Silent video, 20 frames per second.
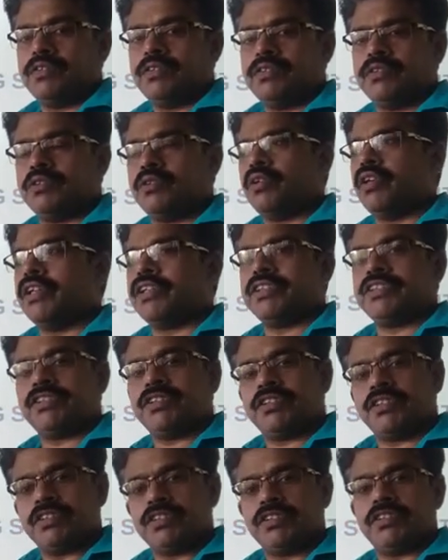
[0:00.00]
So let
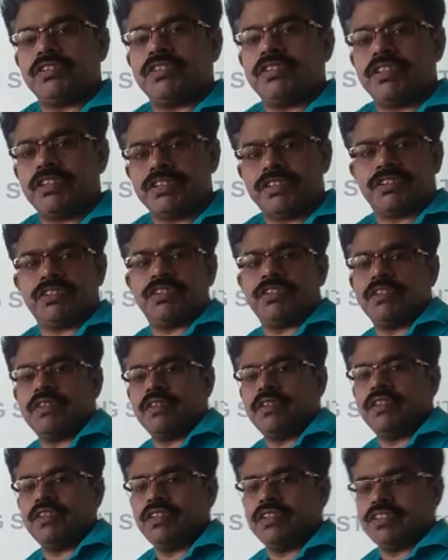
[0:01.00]
us just
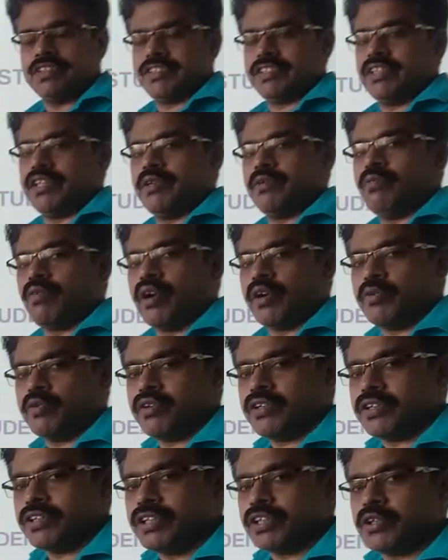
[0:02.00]
see what
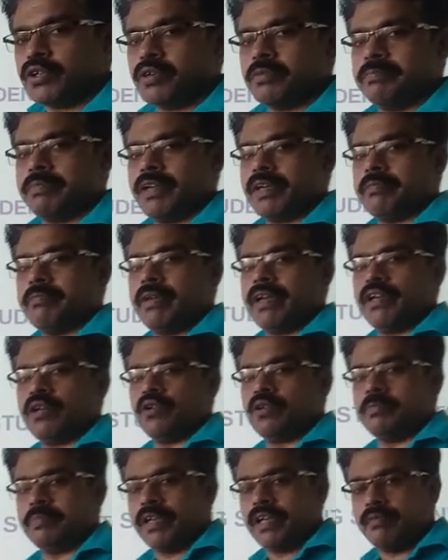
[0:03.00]
were the main
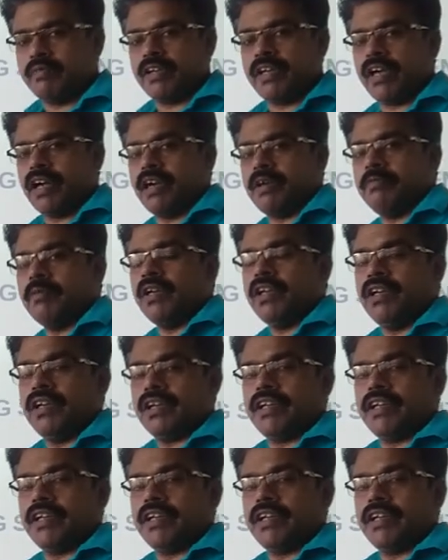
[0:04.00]
topic we have